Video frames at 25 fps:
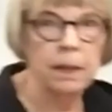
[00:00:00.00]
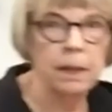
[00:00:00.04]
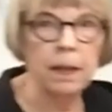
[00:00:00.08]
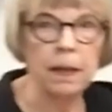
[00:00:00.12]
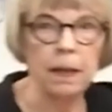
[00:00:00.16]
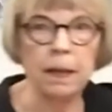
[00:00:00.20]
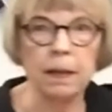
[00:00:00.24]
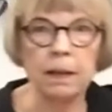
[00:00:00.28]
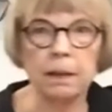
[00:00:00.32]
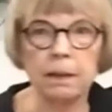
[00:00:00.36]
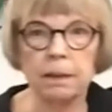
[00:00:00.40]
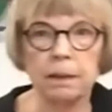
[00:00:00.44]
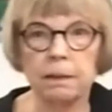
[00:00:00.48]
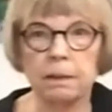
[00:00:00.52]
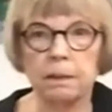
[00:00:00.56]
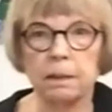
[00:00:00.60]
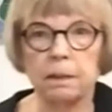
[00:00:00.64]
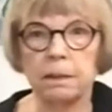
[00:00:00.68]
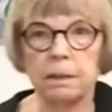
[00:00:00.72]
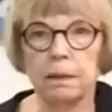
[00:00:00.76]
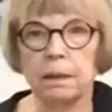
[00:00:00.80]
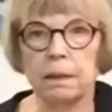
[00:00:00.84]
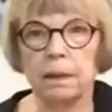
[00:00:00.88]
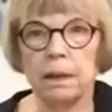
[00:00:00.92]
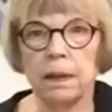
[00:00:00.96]
that
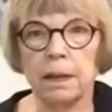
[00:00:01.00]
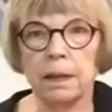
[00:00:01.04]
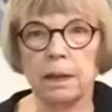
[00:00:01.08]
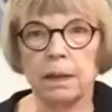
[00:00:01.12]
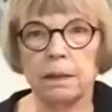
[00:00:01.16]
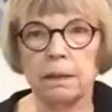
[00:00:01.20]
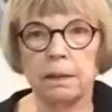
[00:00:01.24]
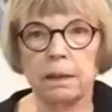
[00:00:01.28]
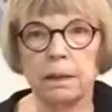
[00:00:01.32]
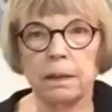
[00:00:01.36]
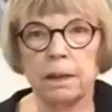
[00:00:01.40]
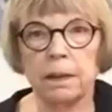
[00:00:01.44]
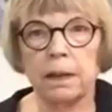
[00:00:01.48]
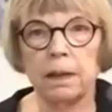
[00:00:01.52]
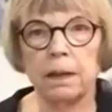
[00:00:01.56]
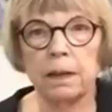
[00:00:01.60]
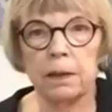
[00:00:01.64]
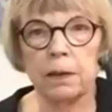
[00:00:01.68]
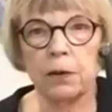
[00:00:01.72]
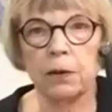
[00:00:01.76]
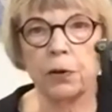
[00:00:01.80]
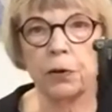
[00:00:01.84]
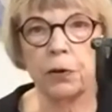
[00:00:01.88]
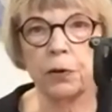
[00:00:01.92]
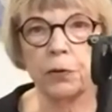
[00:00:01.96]
I can
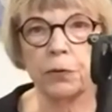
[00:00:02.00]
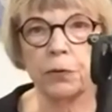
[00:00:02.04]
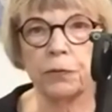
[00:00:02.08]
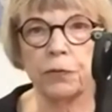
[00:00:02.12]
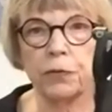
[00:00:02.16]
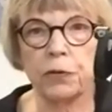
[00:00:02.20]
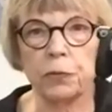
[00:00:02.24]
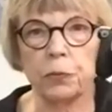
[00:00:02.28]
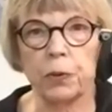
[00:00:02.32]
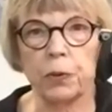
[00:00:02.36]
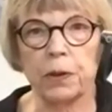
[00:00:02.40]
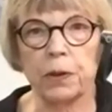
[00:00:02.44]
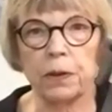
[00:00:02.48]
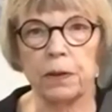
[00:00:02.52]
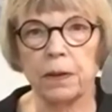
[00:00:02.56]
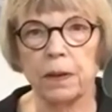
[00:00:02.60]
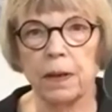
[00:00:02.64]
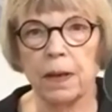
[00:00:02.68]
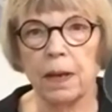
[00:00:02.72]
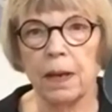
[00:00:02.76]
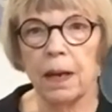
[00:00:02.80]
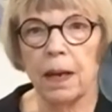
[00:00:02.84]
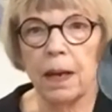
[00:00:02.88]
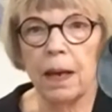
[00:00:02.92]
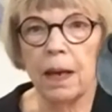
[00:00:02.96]
cut curves with.
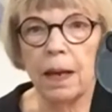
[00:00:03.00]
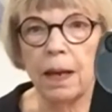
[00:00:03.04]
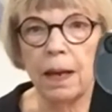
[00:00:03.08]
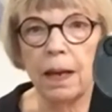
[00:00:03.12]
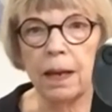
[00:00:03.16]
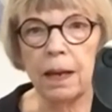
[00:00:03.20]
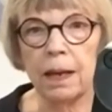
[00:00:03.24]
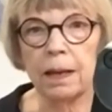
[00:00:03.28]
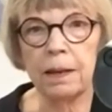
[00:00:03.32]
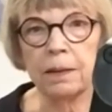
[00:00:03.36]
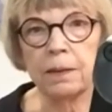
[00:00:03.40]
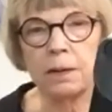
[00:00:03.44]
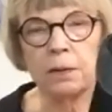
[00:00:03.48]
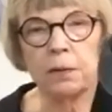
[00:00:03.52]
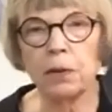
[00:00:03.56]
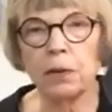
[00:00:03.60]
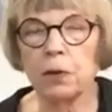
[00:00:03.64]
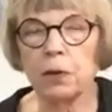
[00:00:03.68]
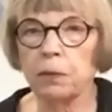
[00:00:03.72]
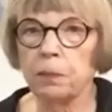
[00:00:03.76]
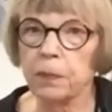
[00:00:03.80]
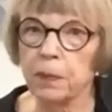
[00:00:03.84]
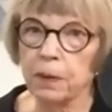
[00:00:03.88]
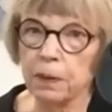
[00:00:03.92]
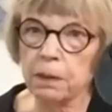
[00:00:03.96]
And so
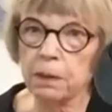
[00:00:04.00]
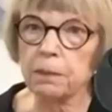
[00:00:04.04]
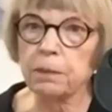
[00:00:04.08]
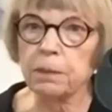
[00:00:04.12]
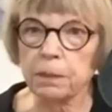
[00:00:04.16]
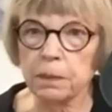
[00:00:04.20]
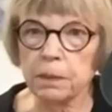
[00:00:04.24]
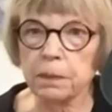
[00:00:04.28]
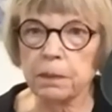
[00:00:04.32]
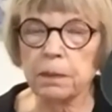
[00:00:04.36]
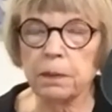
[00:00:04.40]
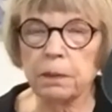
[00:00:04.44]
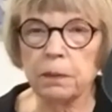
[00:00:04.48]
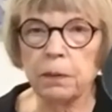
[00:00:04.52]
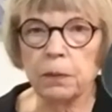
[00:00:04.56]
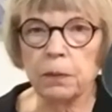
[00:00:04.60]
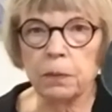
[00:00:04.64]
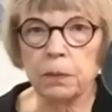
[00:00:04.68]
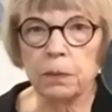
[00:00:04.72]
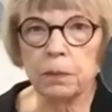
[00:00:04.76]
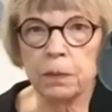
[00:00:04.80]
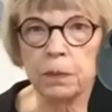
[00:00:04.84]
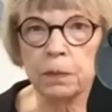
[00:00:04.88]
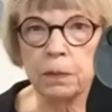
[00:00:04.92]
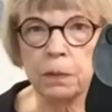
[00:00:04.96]
they're you
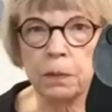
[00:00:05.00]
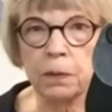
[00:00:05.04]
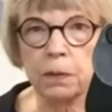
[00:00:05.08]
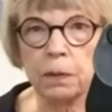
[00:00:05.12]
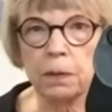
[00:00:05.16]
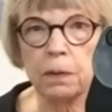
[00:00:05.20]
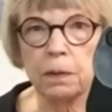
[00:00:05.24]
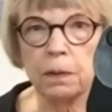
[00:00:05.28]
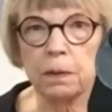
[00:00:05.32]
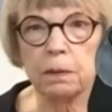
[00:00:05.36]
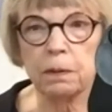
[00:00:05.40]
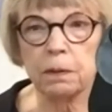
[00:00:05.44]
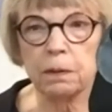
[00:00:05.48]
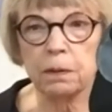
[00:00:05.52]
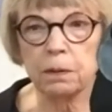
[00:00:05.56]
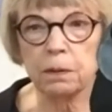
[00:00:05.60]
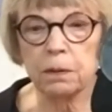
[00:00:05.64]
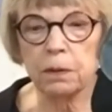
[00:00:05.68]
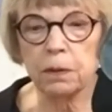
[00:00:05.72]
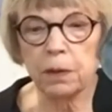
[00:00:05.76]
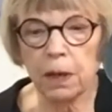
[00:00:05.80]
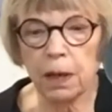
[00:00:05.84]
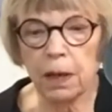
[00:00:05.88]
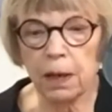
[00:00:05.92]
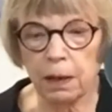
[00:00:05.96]
know,
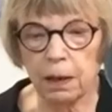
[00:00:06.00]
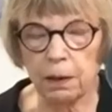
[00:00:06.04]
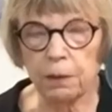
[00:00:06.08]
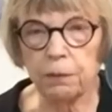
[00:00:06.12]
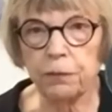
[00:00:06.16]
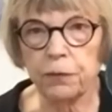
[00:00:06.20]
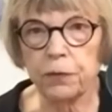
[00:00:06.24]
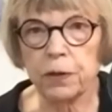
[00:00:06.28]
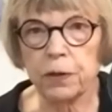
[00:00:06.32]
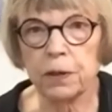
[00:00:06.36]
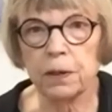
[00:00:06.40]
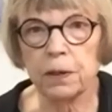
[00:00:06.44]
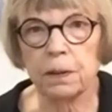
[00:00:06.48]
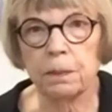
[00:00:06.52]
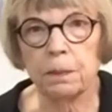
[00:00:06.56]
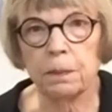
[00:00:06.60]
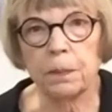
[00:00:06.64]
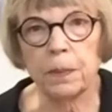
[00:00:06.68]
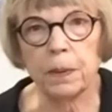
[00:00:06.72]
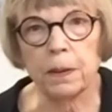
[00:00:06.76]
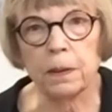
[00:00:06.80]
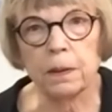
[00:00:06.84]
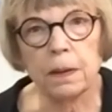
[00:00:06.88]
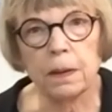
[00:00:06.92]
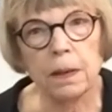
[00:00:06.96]
good heft,
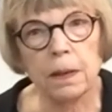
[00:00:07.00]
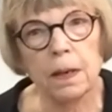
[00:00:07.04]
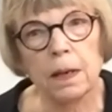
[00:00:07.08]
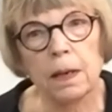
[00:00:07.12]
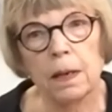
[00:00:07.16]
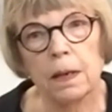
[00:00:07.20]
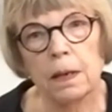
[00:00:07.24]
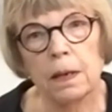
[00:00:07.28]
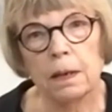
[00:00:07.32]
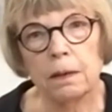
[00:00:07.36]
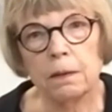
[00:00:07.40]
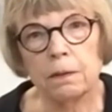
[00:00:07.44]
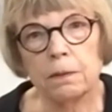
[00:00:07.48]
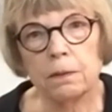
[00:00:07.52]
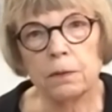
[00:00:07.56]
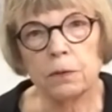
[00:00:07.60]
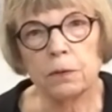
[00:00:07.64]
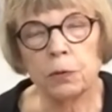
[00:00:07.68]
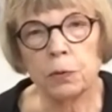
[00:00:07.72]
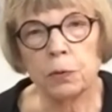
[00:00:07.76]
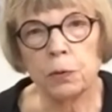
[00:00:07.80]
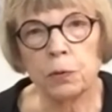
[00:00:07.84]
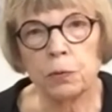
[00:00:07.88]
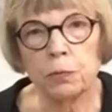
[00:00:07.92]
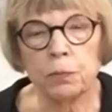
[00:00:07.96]
but
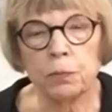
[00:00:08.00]
you